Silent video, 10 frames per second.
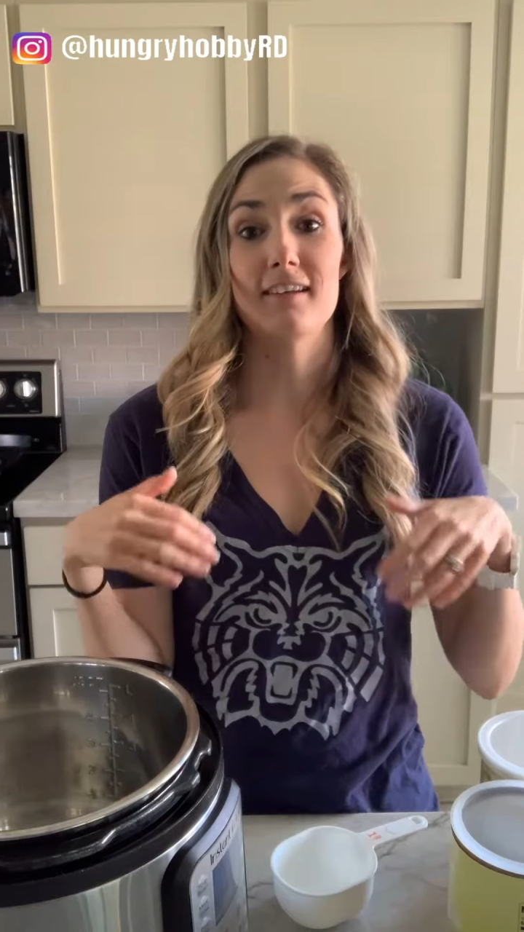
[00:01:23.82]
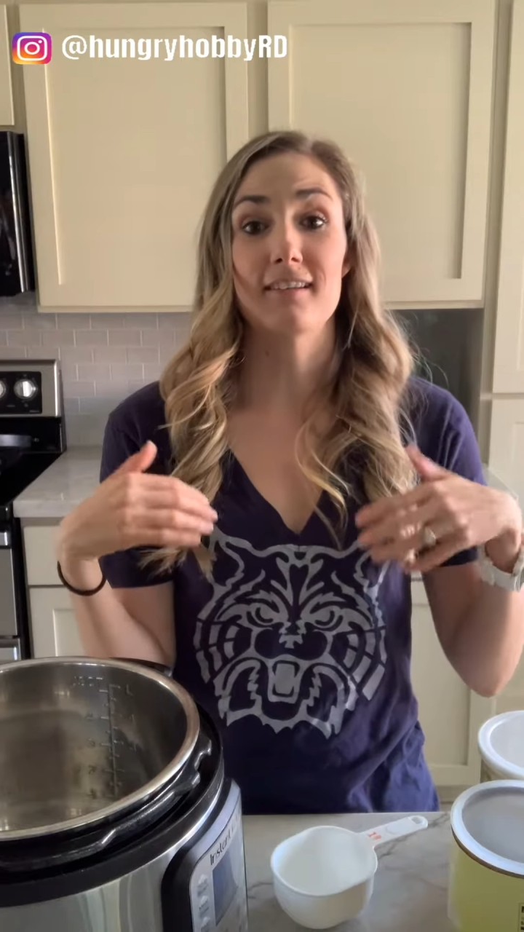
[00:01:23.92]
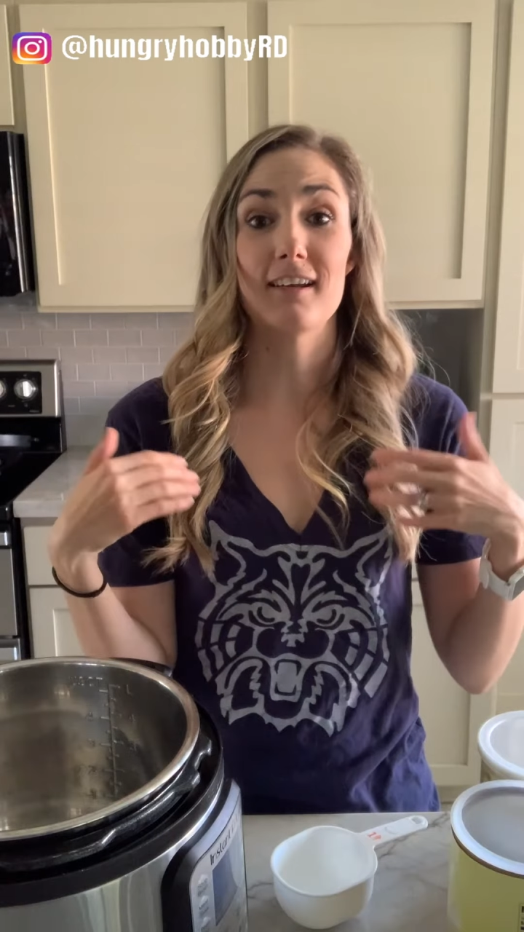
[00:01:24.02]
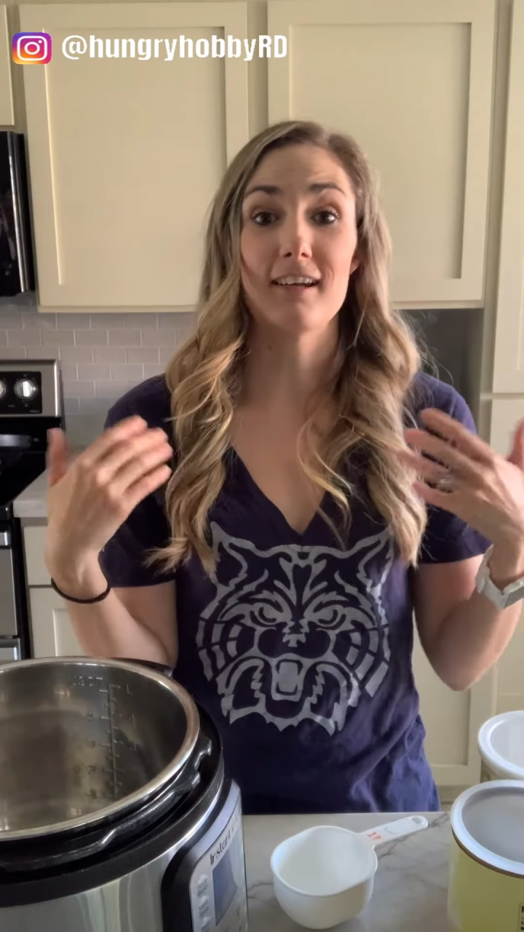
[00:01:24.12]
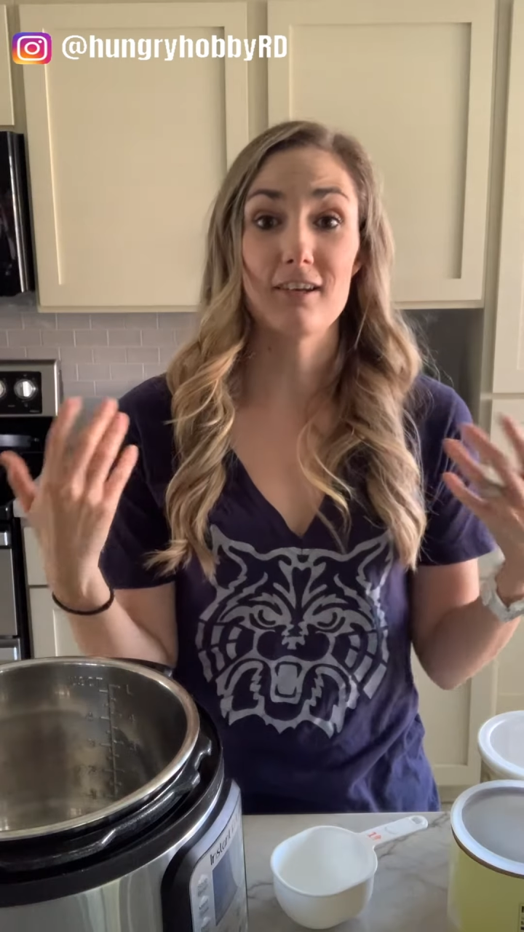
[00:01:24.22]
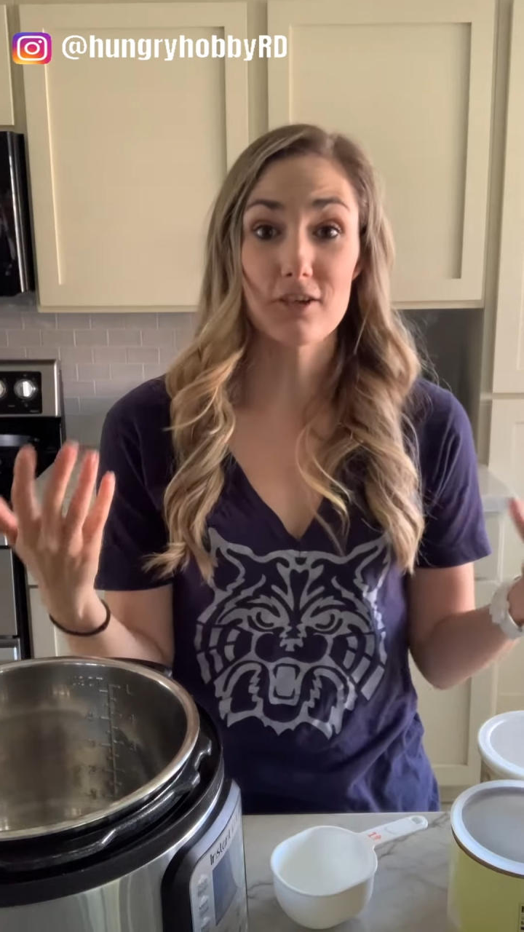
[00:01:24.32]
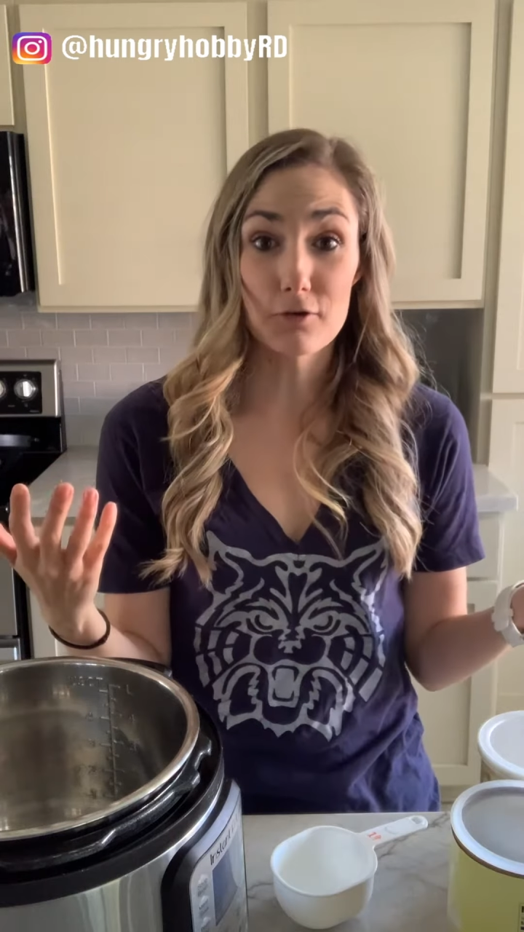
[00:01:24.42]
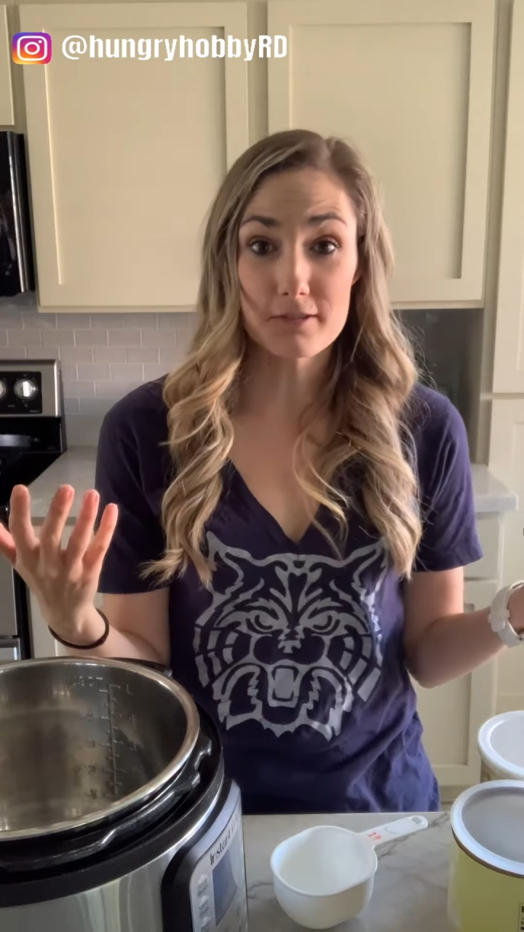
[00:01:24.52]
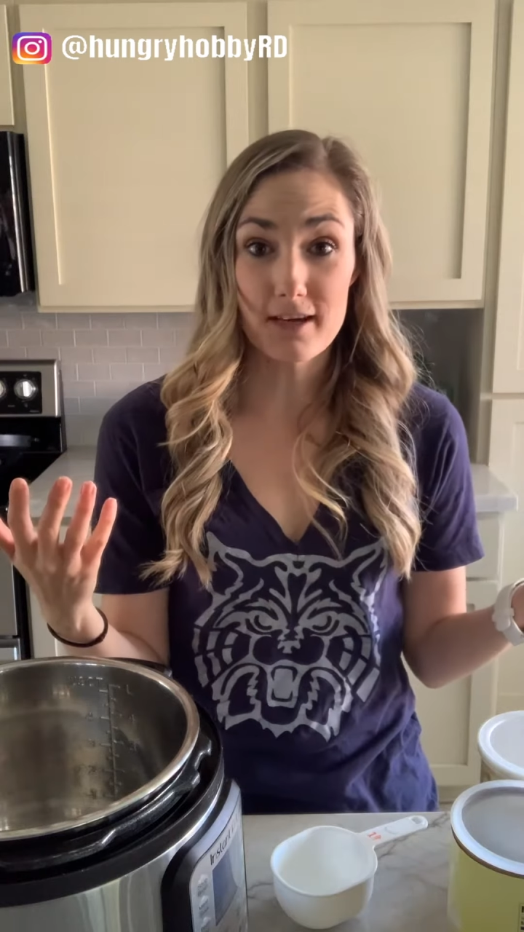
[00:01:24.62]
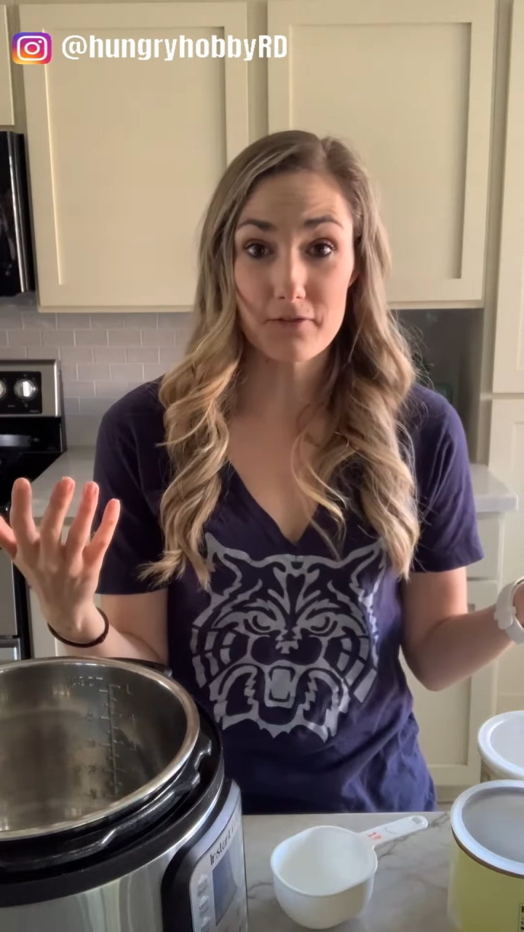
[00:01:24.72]
he's not eating
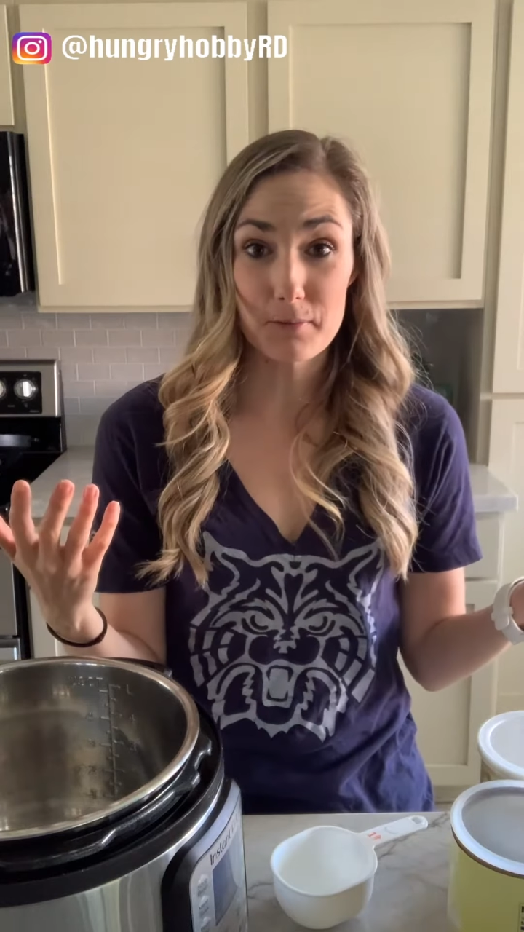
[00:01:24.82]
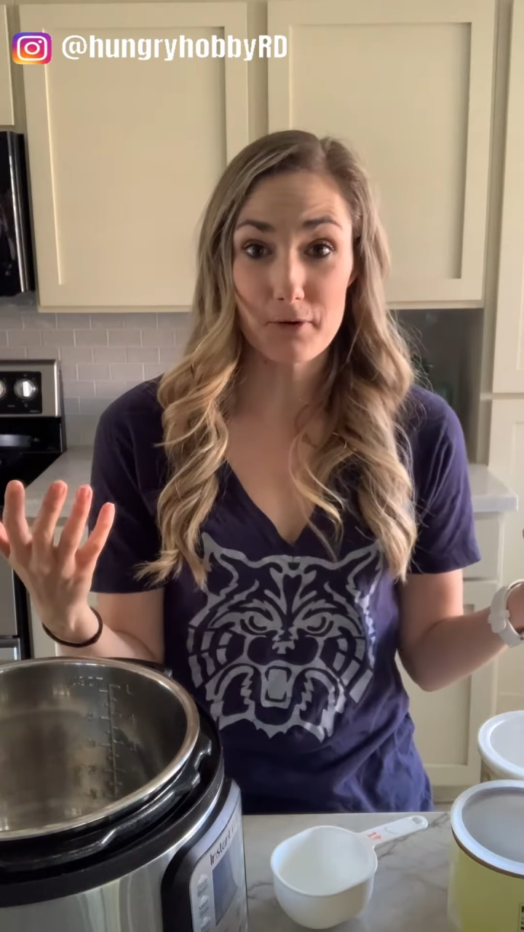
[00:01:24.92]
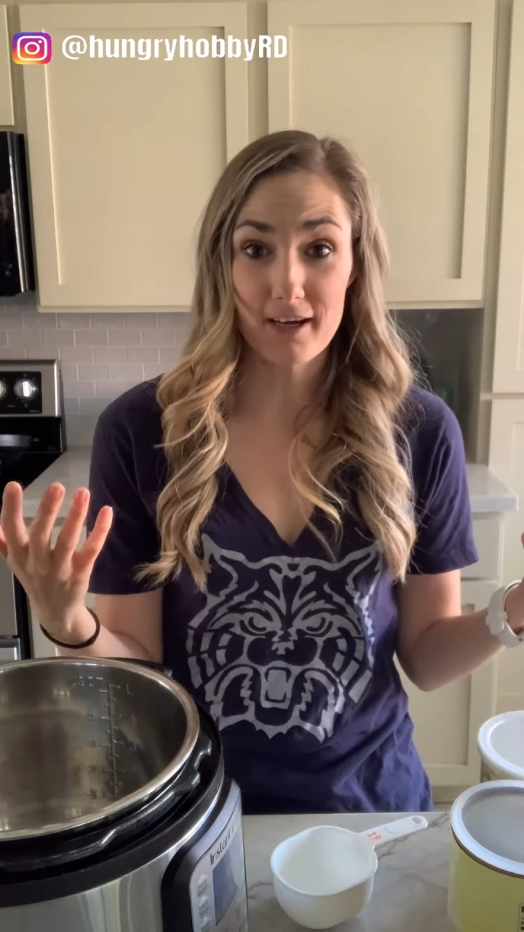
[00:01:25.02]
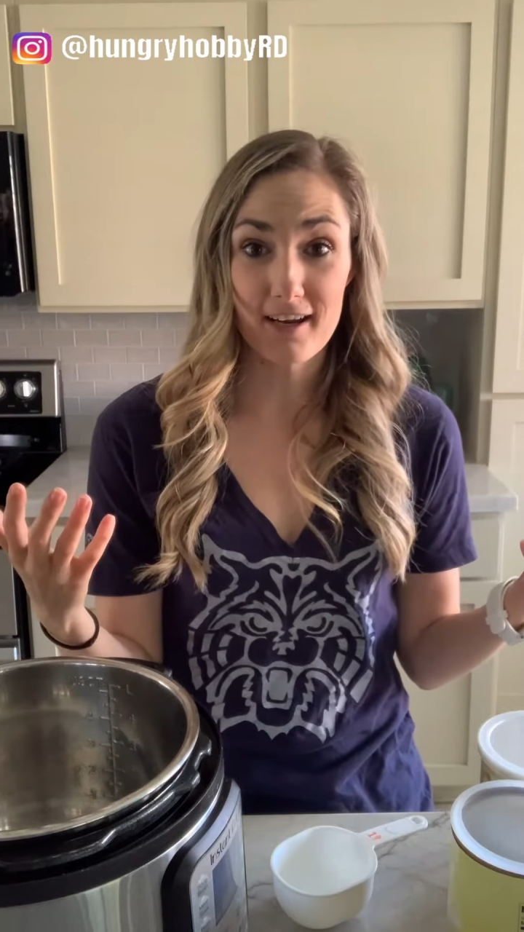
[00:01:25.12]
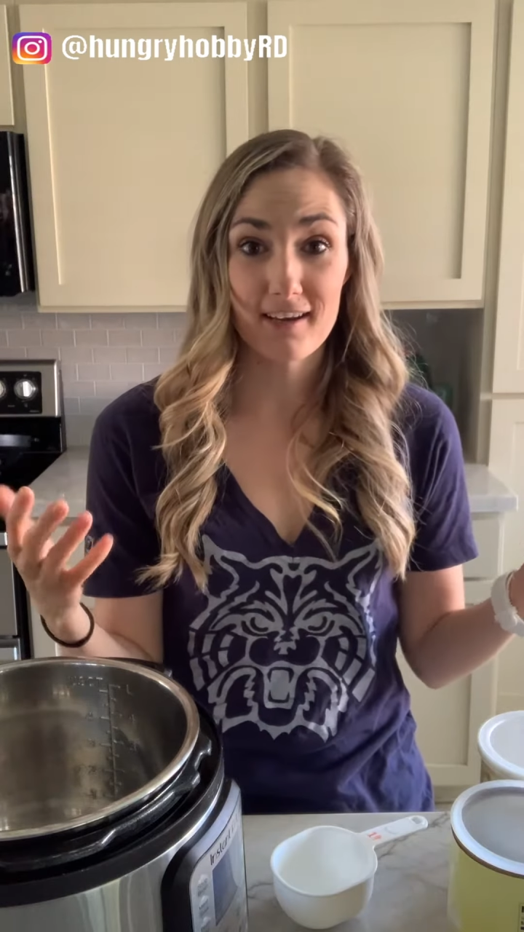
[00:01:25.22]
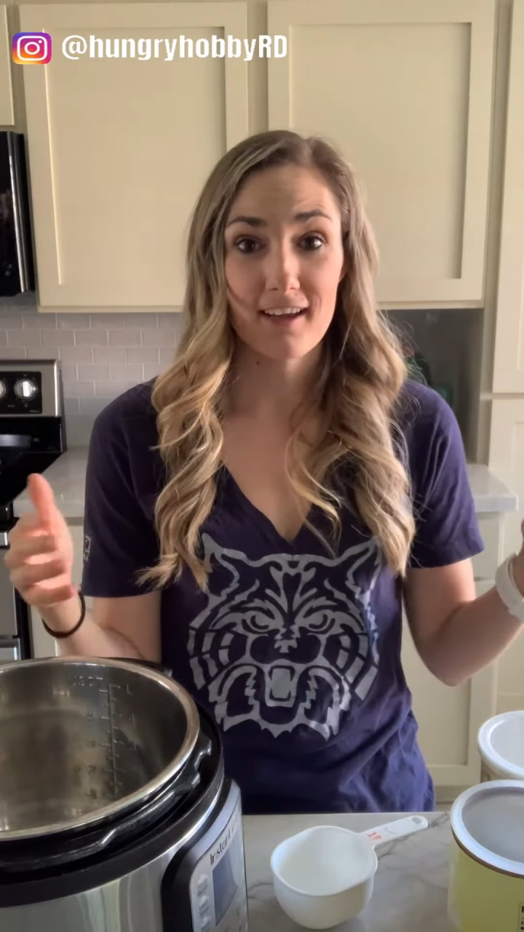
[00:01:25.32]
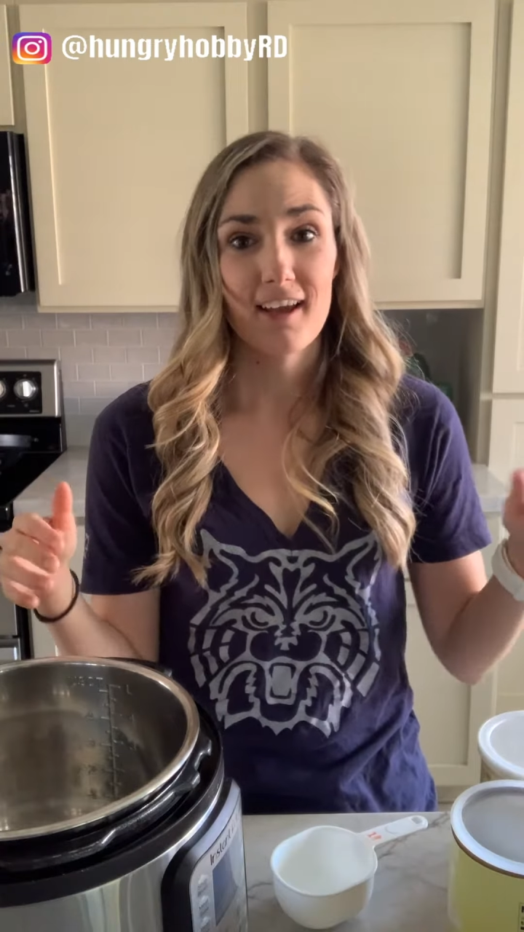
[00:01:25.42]
toast every morning.